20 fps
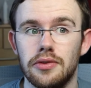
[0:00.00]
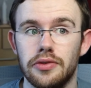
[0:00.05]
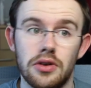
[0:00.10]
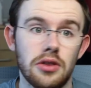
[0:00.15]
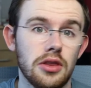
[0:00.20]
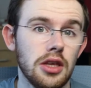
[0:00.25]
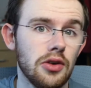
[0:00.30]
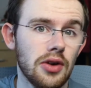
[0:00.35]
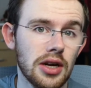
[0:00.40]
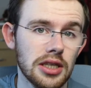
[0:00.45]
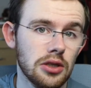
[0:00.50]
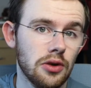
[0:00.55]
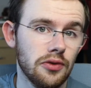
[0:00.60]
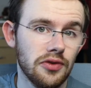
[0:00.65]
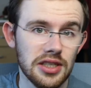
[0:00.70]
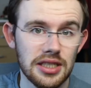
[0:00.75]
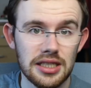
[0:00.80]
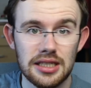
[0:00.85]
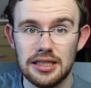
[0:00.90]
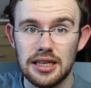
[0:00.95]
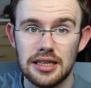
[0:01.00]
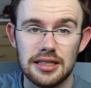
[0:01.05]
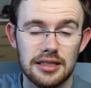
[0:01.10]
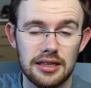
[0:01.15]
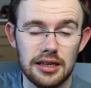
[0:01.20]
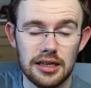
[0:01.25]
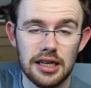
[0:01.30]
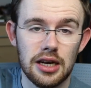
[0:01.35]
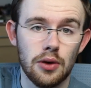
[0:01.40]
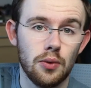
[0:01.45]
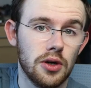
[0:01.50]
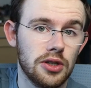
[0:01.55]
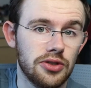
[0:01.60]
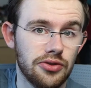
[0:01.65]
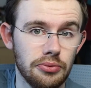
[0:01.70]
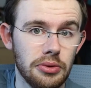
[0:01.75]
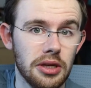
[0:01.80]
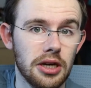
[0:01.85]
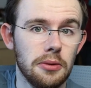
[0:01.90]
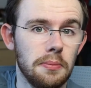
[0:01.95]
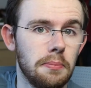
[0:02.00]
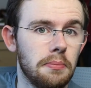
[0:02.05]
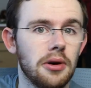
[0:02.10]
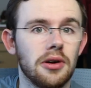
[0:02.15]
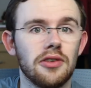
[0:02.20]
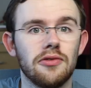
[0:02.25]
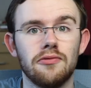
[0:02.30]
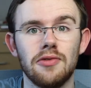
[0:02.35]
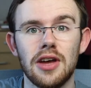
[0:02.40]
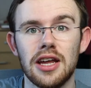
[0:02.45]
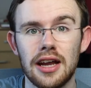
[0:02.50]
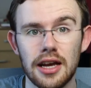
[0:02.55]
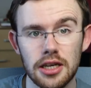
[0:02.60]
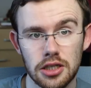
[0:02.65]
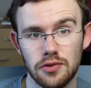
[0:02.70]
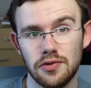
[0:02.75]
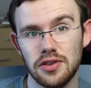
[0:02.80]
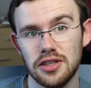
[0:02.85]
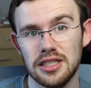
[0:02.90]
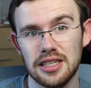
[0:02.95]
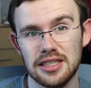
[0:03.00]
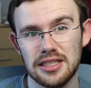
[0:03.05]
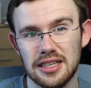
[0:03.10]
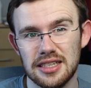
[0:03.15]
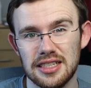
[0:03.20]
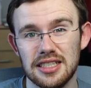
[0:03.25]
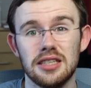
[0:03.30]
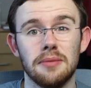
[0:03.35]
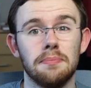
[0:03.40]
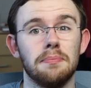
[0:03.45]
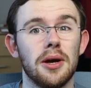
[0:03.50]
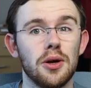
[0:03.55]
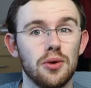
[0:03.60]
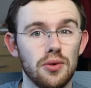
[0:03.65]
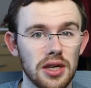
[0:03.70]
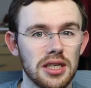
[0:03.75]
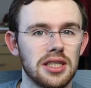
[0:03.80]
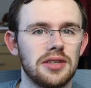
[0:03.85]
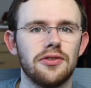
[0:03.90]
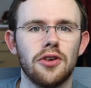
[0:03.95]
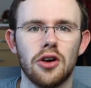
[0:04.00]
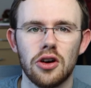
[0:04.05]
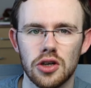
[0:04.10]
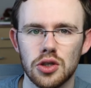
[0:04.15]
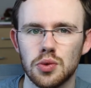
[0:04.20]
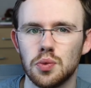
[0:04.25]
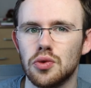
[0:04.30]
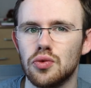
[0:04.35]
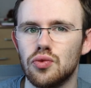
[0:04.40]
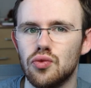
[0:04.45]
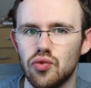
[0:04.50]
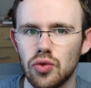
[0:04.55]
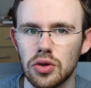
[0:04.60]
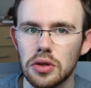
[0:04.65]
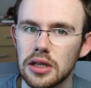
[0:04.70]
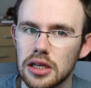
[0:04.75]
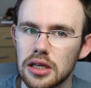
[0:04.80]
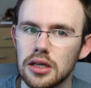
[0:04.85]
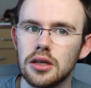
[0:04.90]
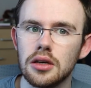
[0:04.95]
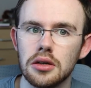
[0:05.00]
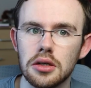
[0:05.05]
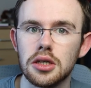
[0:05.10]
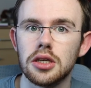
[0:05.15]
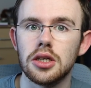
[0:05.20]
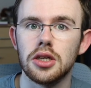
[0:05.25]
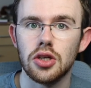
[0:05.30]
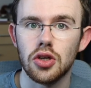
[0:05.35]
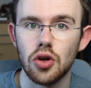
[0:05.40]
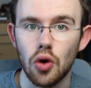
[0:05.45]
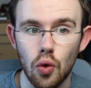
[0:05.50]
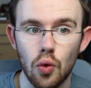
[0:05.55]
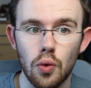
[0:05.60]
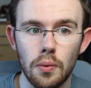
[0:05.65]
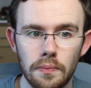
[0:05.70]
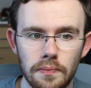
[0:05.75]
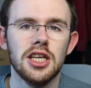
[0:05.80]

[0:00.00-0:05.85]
If you're in theoretical physics, it's going to get worse from there, but in astrophysics, this is about as far as we're really going to go.